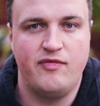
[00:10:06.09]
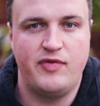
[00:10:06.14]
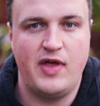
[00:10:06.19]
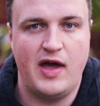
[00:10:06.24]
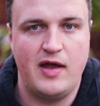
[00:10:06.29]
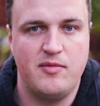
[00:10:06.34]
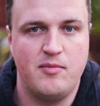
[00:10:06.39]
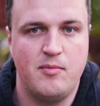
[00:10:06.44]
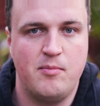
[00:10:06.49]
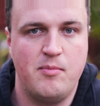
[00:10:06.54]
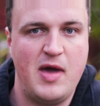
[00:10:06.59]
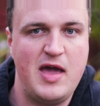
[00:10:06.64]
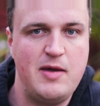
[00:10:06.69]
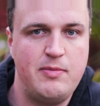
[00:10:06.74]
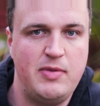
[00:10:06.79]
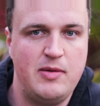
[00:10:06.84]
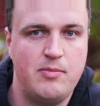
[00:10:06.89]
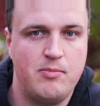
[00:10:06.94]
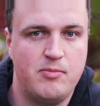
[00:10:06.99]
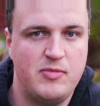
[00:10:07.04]
then
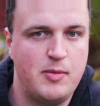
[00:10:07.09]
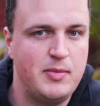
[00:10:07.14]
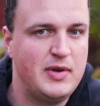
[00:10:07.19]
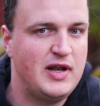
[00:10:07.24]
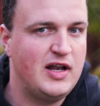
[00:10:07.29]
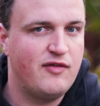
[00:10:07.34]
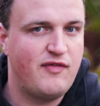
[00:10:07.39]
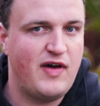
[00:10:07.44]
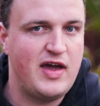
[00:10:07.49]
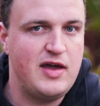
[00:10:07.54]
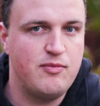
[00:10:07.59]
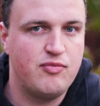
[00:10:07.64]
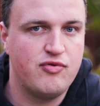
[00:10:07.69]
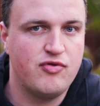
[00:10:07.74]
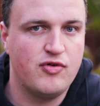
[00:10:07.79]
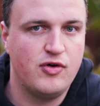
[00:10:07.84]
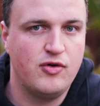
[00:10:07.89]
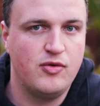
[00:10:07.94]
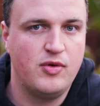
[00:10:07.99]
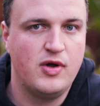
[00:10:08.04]
maybe the middle of
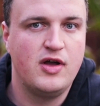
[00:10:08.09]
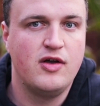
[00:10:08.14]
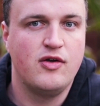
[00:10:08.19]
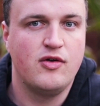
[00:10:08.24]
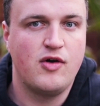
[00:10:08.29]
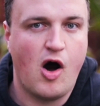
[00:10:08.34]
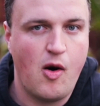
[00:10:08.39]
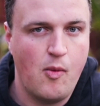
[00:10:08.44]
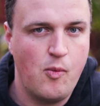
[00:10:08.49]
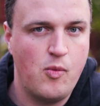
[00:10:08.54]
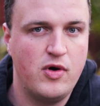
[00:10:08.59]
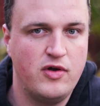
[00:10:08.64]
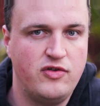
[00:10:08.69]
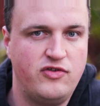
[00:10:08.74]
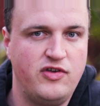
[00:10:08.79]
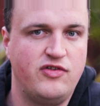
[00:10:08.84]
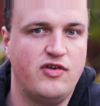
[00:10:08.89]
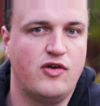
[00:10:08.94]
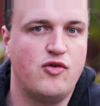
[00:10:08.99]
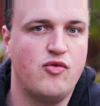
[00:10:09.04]
April
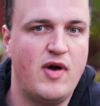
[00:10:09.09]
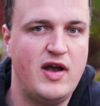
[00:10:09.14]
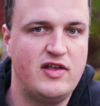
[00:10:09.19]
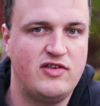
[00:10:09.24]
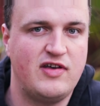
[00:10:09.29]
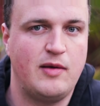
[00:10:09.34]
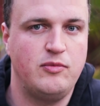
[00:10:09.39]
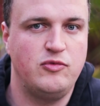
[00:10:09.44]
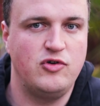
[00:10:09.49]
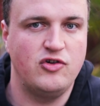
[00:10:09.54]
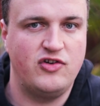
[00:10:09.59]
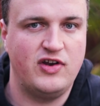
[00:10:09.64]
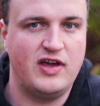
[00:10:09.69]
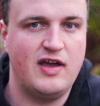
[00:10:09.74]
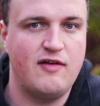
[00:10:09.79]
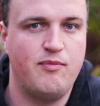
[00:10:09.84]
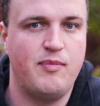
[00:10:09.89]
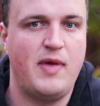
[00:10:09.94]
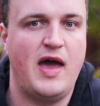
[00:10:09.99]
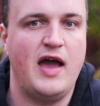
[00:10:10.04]
onwards is a great time just to
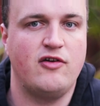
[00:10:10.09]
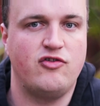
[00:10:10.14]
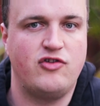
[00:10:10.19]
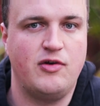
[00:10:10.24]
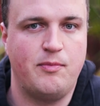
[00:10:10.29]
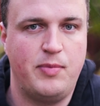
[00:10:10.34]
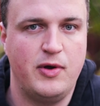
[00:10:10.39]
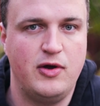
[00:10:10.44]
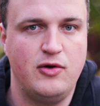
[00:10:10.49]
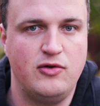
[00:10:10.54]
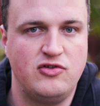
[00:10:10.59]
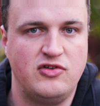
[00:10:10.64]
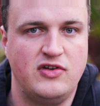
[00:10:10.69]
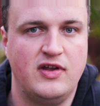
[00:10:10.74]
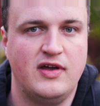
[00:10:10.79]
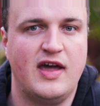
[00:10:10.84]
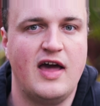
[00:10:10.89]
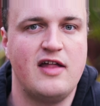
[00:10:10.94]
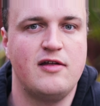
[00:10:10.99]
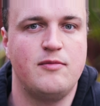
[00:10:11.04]
give them an extra
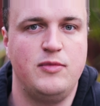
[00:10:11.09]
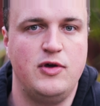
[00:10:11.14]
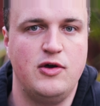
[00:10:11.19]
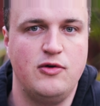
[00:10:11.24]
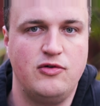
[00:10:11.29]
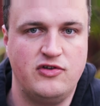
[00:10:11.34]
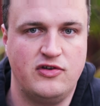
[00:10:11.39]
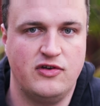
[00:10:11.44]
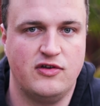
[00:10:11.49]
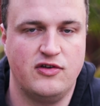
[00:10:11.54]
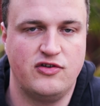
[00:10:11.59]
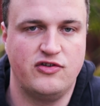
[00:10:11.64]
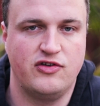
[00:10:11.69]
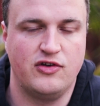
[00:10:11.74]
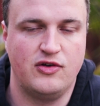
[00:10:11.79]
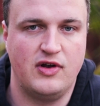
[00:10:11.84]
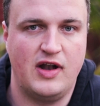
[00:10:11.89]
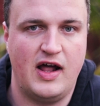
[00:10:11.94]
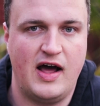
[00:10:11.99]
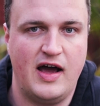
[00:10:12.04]
boost, get them used to the
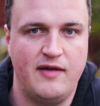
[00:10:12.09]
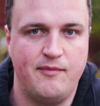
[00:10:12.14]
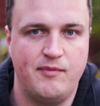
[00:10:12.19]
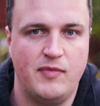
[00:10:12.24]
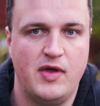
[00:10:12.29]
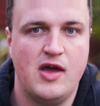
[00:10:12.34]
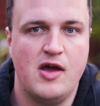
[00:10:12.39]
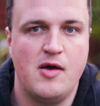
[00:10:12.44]
sunlight,